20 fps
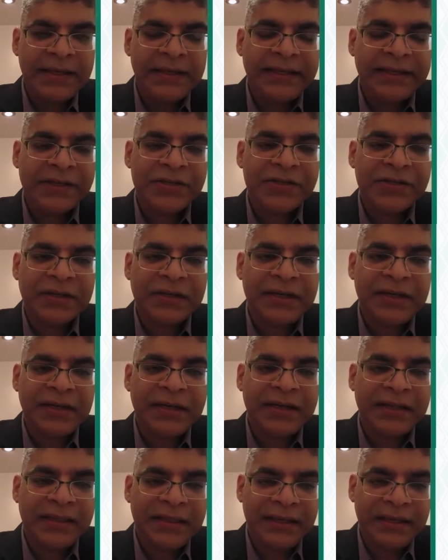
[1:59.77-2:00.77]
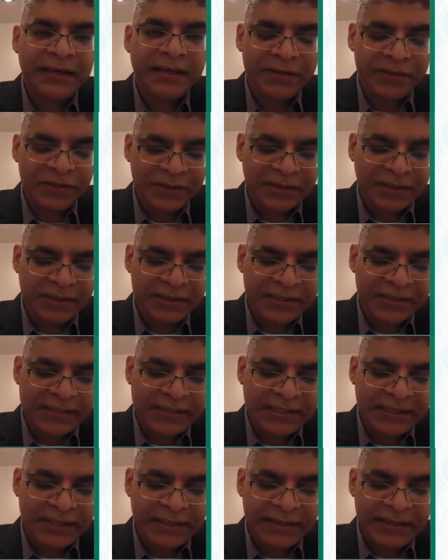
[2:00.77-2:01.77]
like Shukran Kathir and Shukran
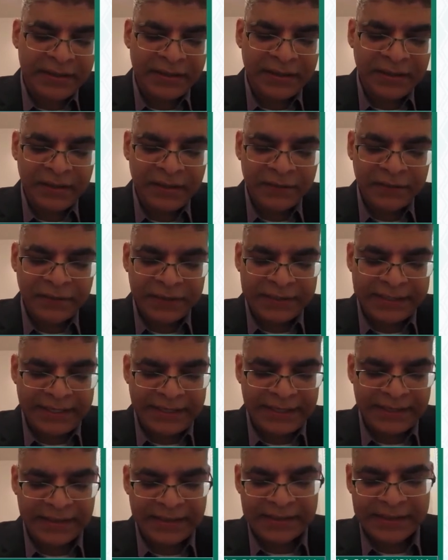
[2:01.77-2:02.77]
Jazilan, for taking the